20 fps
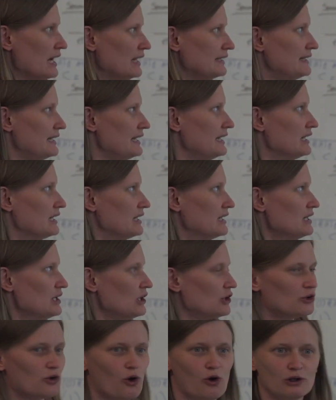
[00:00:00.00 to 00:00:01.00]
the
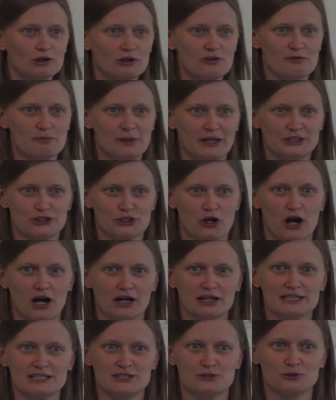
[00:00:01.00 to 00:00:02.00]
goal of my
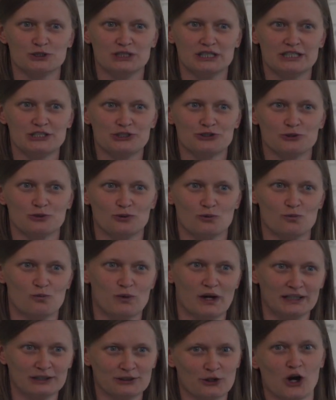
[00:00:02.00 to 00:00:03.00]
talk is to teach you
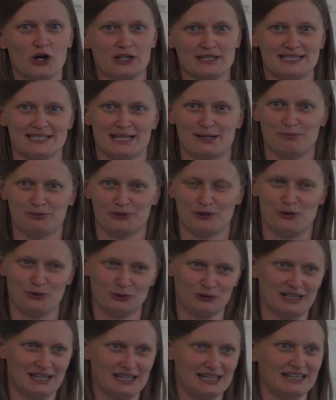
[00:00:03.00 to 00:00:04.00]
one concept
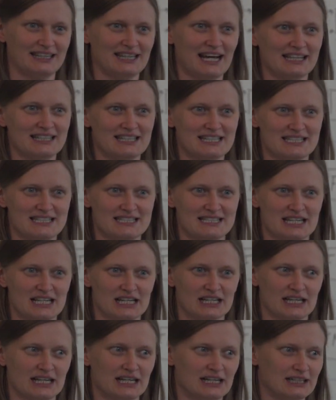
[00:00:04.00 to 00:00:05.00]
only, and that is
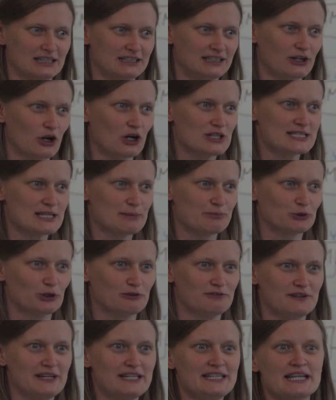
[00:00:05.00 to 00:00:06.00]
uh, the concept
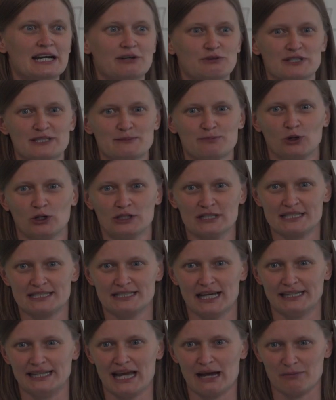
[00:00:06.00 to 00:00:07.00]
of linear response
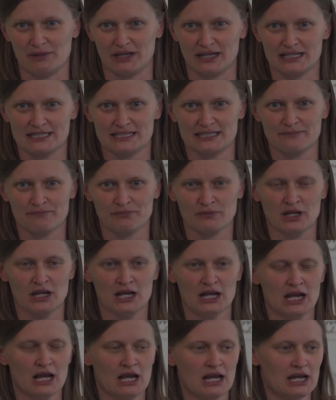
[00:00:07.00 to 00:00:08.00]
dynamics.
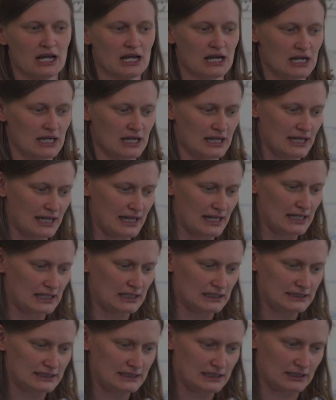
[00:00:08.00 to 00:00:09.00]

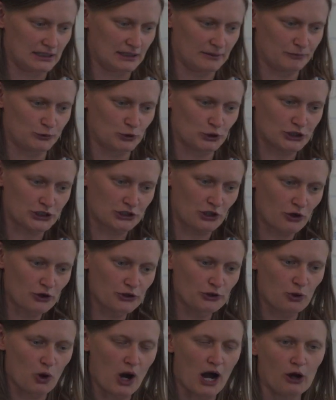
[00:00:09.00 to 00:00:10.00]
And um, to show
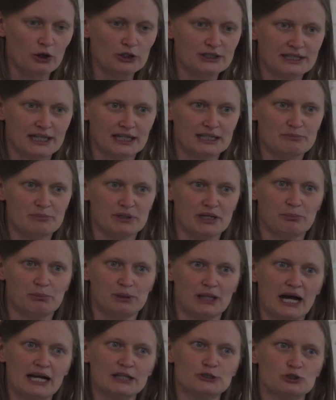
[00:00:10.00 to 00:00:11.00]
you how it can be
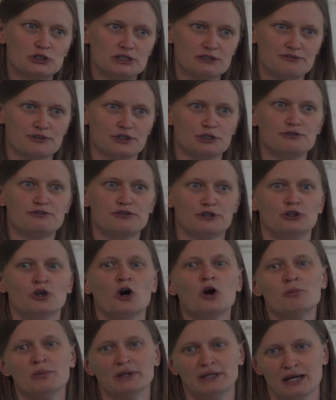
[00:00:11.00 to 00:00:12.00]
applied to different
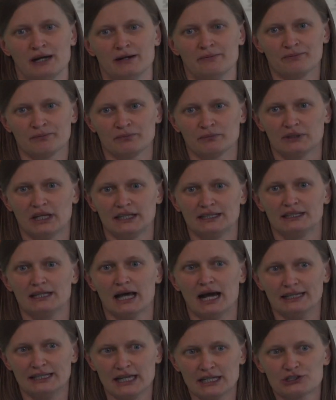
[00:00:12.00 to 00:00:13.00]
phenomena that
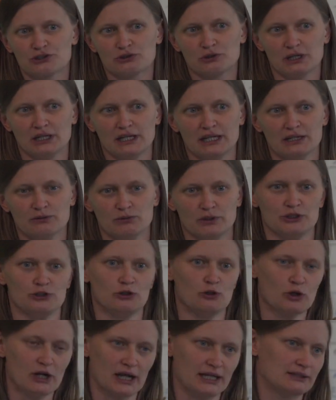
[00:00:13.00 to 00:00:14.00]
naturally, when
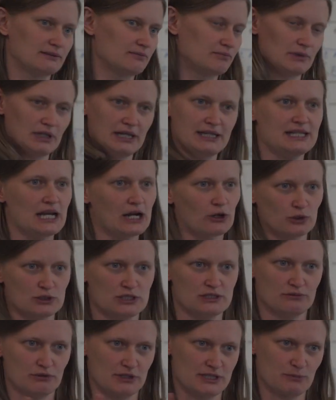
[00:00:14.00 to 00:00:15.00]
you look at linear
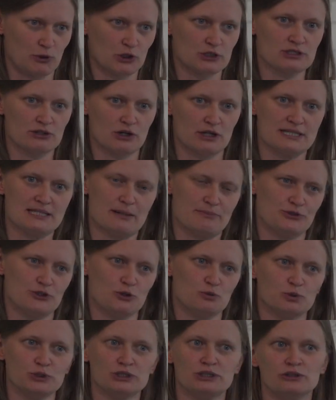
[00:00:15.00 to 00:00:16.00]
con response concept,
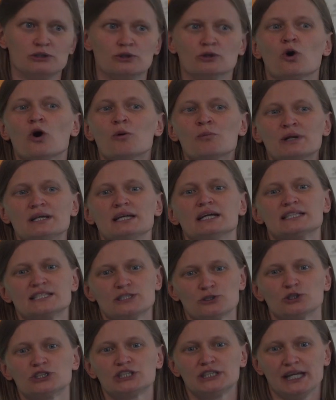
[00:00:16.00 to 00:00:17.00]
you wouldn't normally
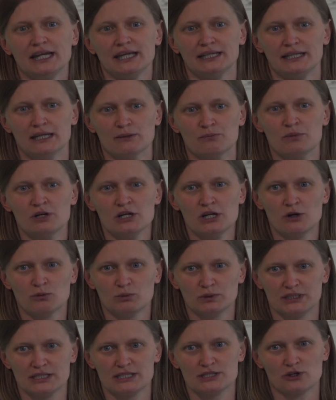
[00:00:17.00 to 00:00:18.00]
associate them
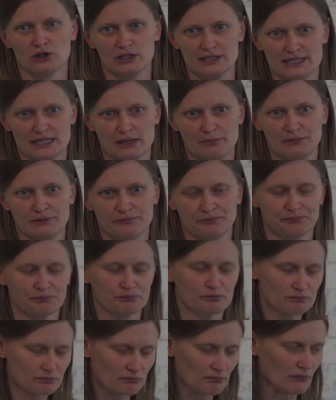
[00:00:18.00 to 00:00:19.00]
with this concept.
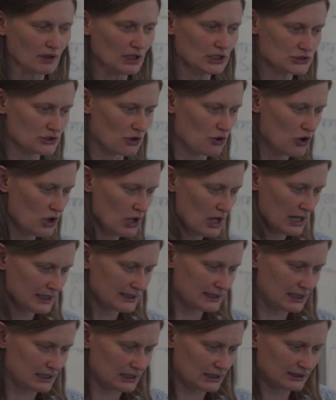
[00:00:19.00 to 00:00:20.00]
So
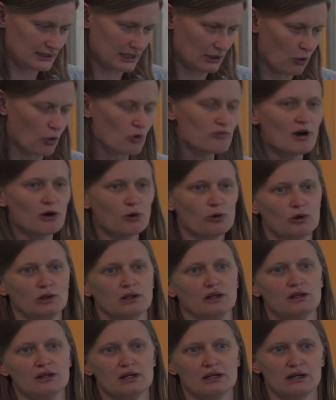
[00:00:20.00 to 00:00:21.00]
the, the
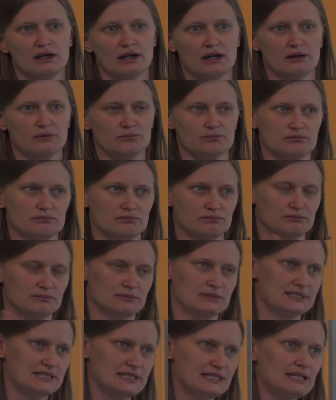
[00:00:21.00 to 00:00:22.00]
overall
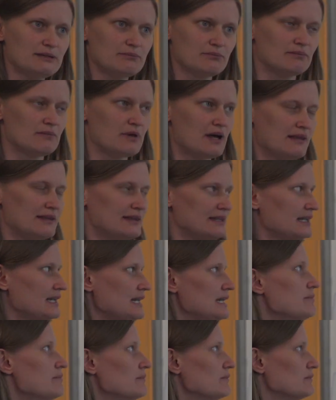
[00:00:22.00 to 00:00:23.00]
theme, uh,
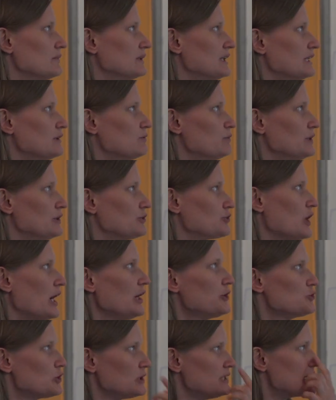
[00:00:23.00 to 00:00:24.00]
theme that we
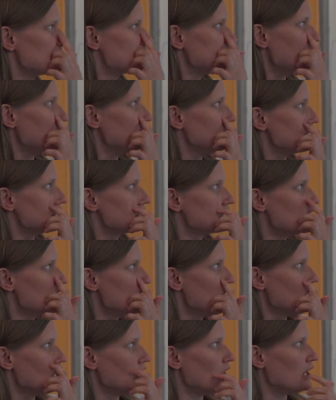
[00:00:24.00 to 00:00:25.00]
try to understand is
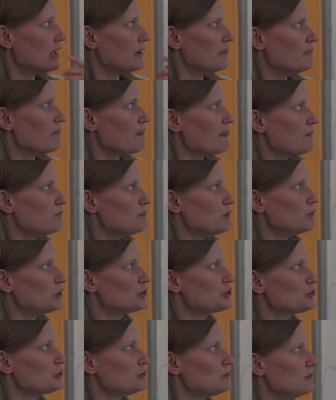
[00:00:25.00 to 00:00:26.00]
um, we
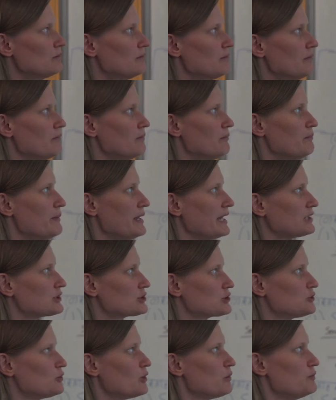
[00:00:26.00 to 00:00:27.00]
want to make
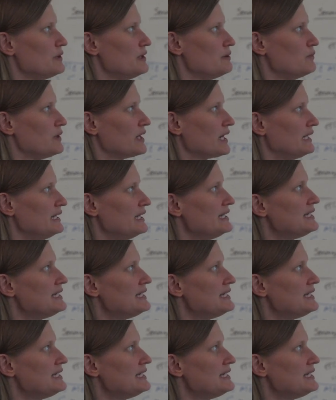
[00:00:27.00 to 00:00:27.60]
sure we, we can